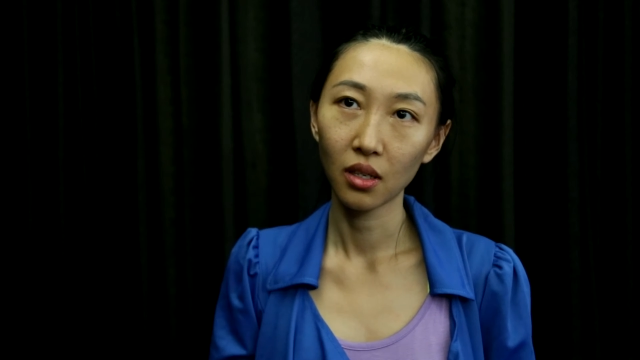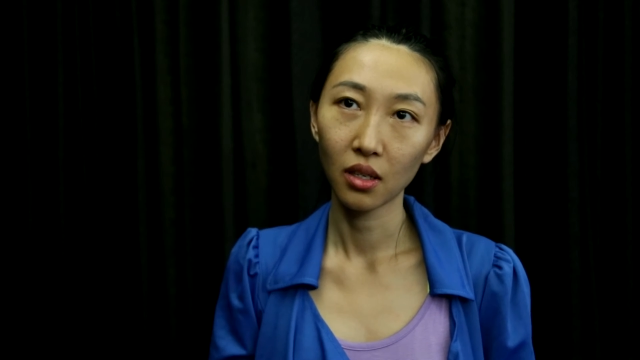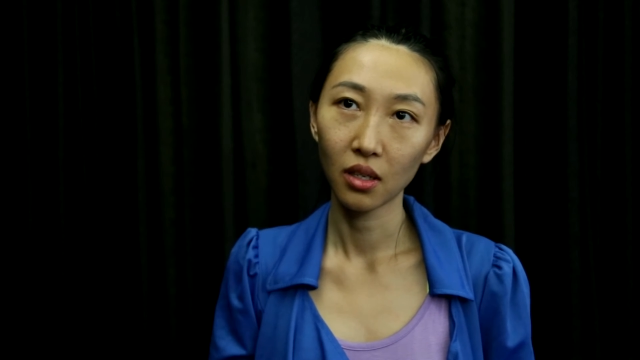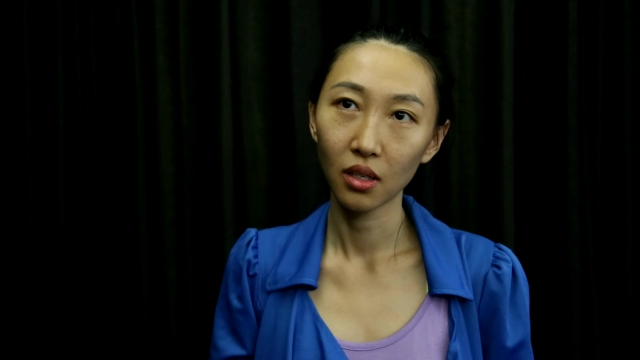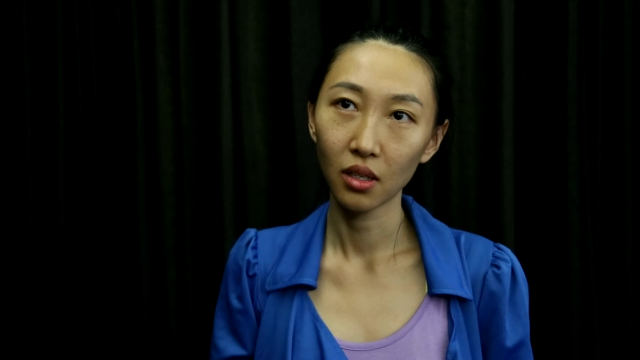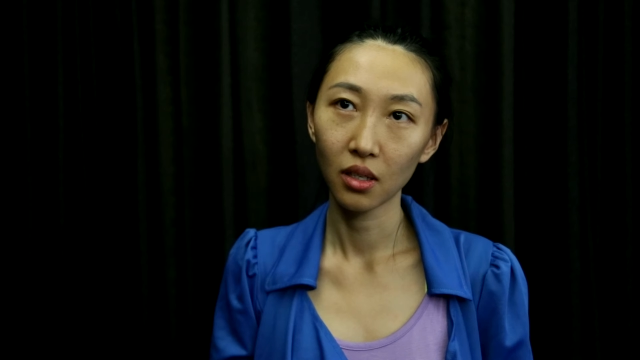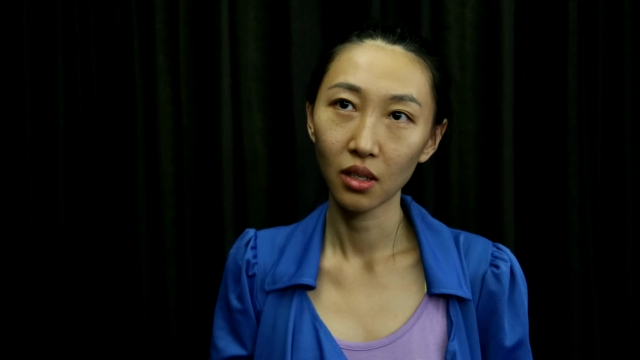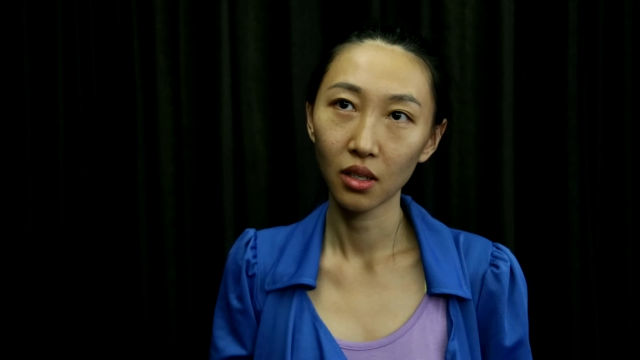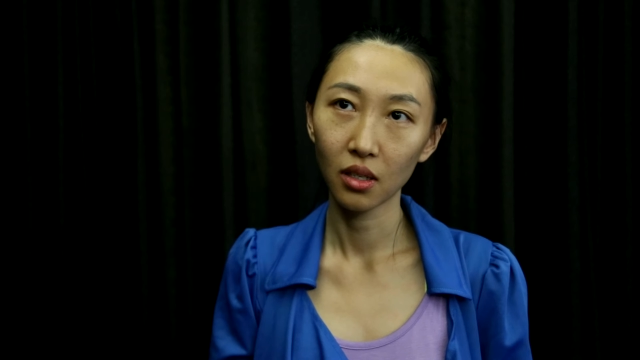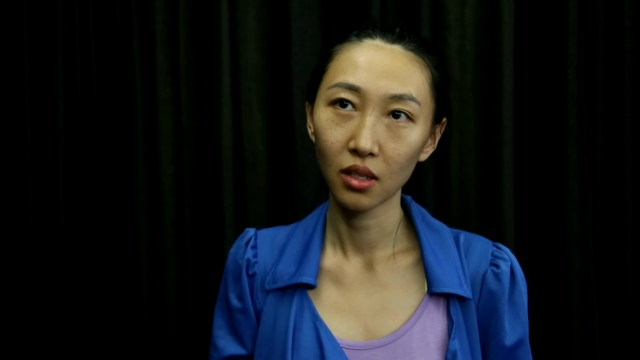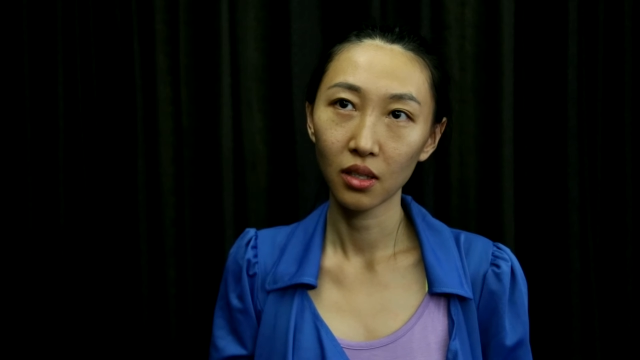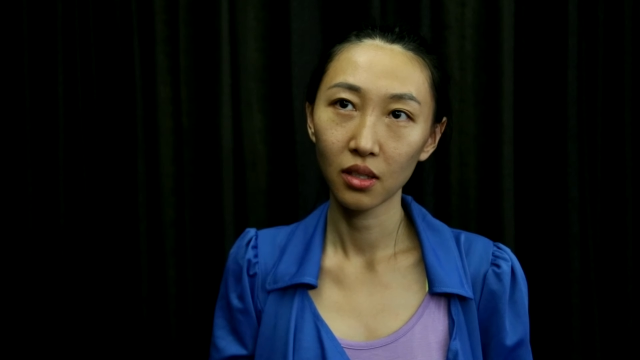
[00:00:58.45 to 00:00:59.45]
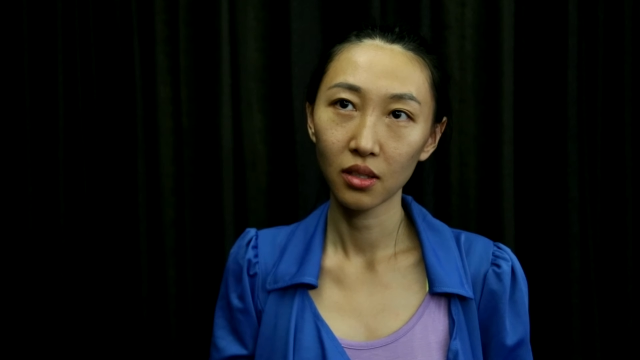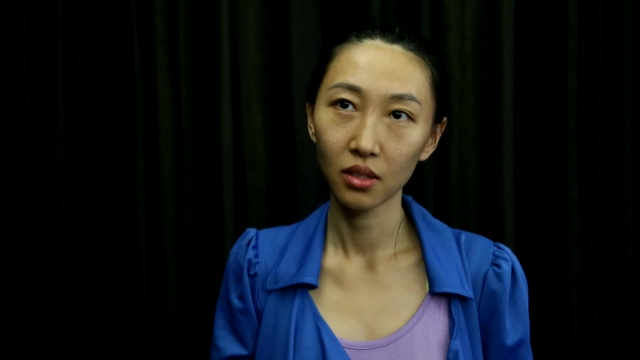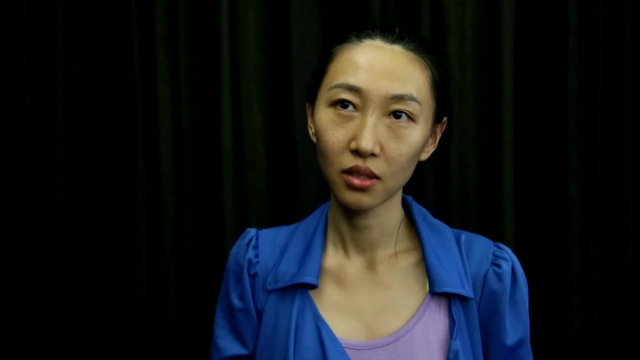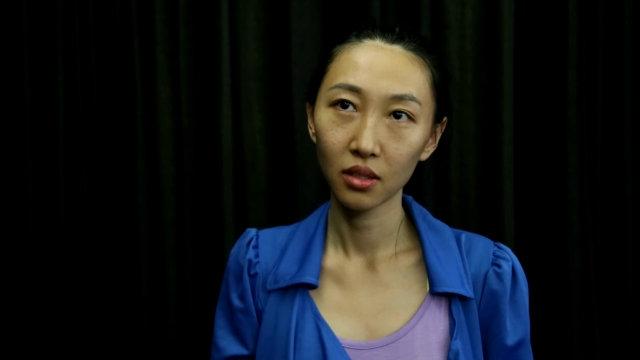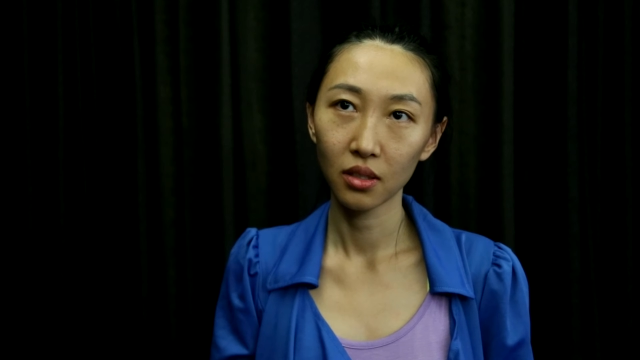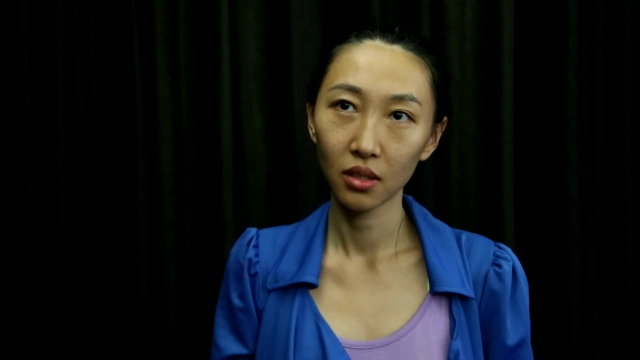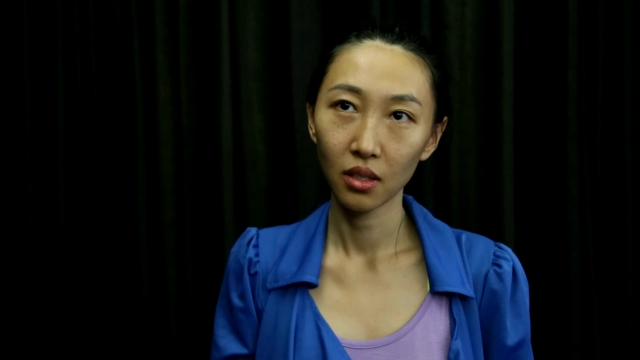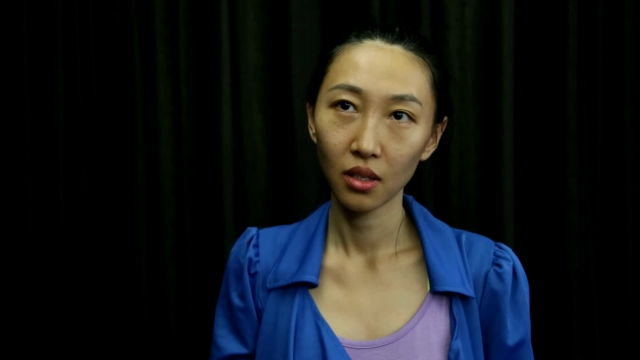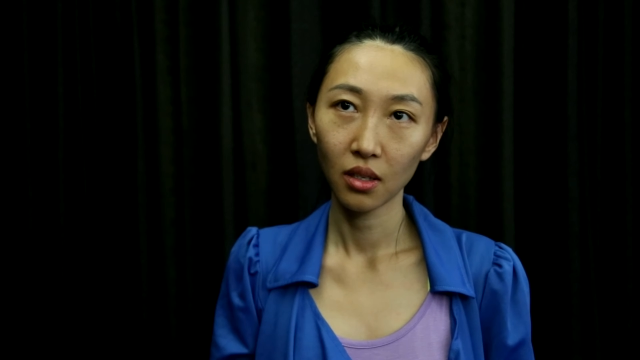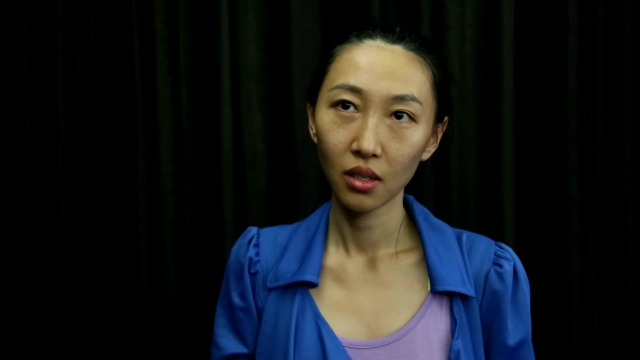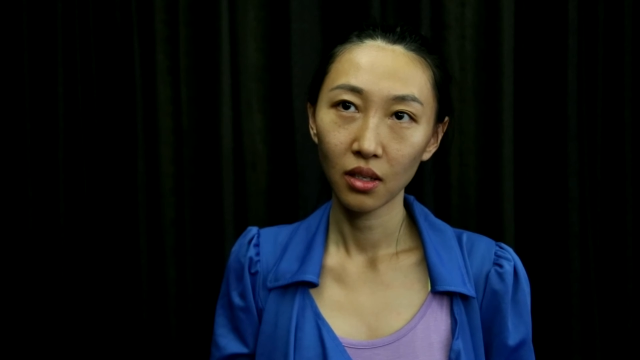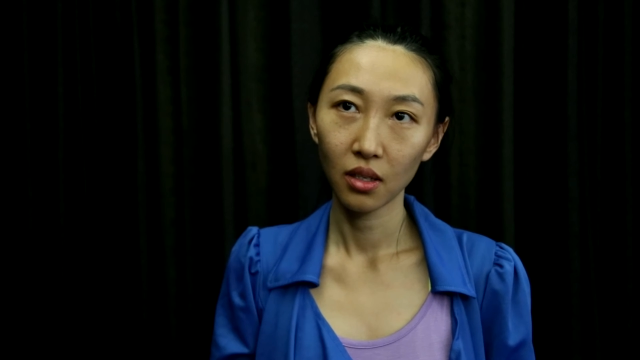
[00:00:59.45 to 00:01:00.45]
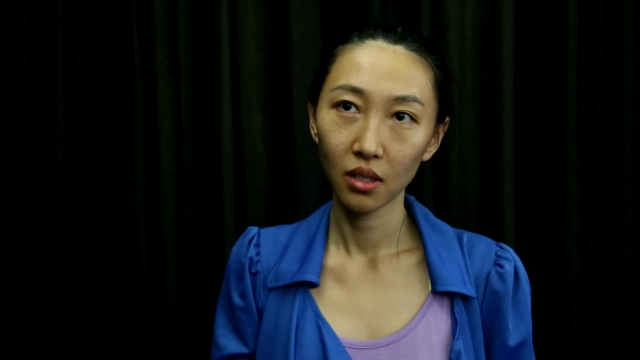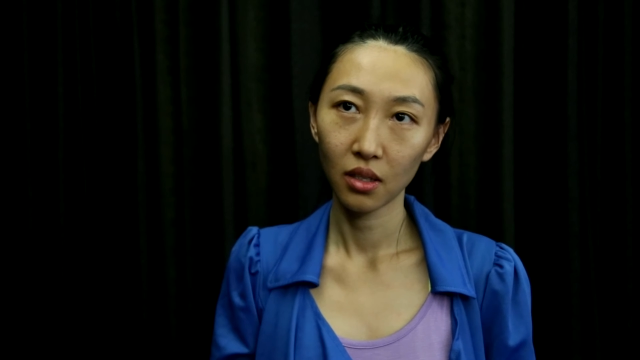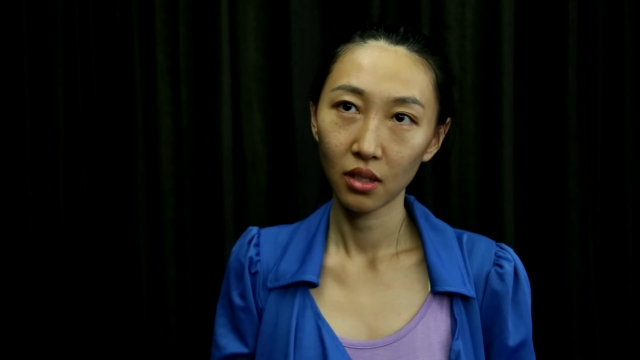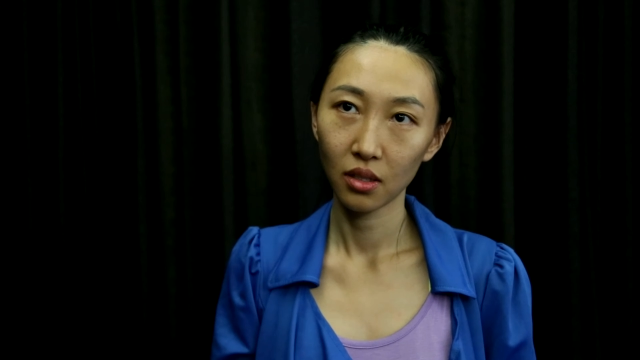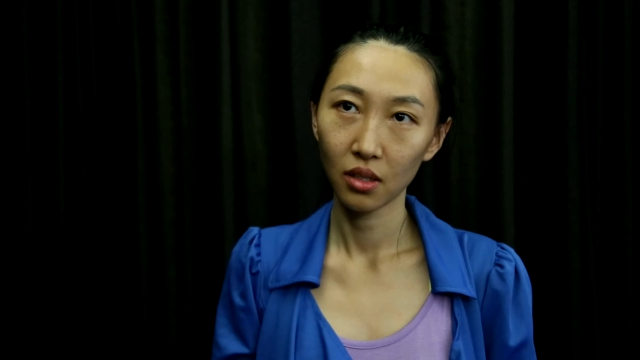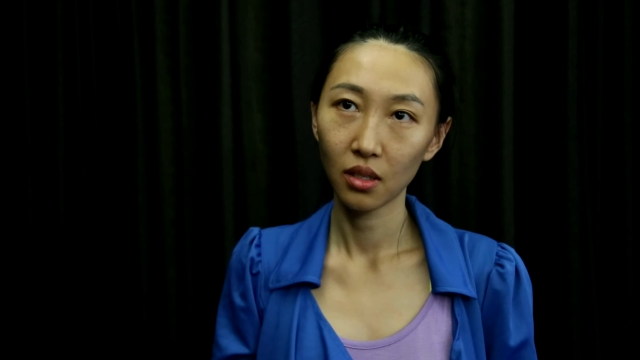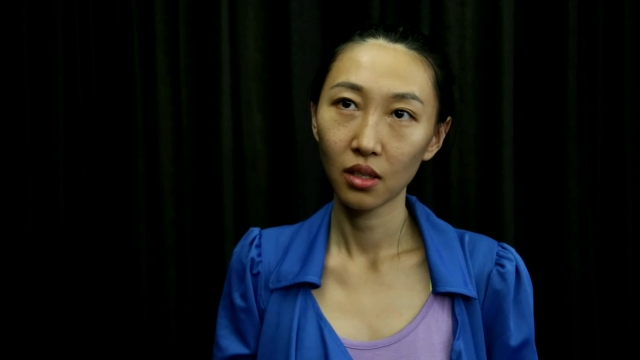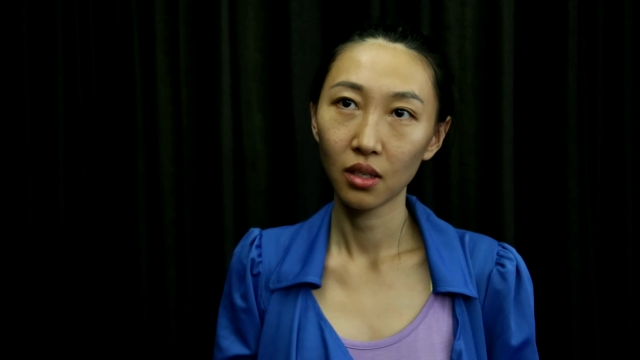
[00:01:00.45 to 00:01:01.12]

If I thought you weren't, I